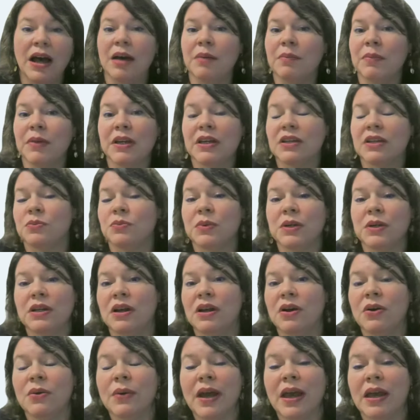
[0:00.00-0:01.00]
because we
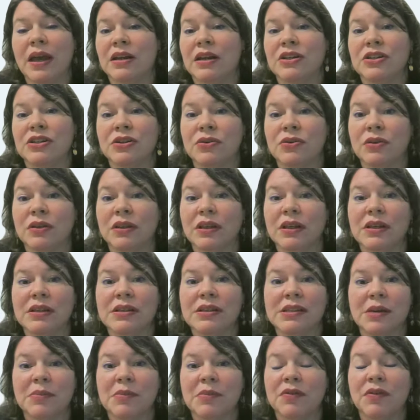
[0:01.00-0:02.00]
know anecdotally
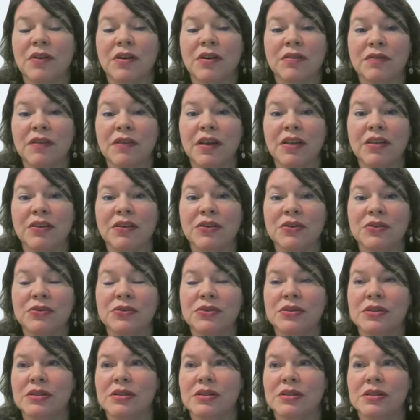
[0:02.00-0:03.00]
some of our
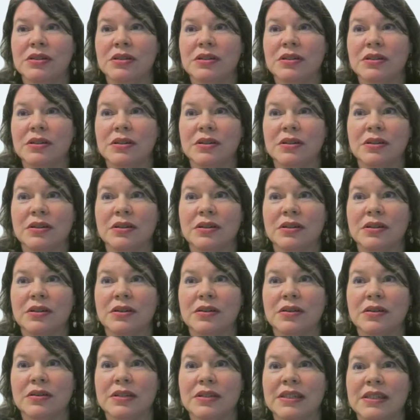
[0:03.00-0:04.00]
fellows
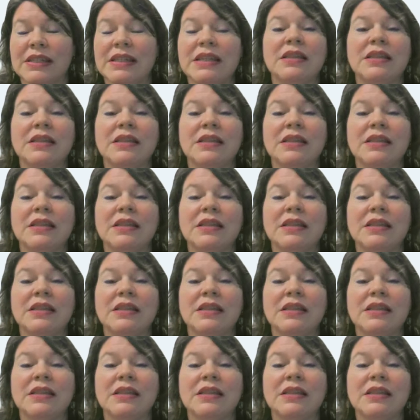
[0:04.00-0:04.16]
see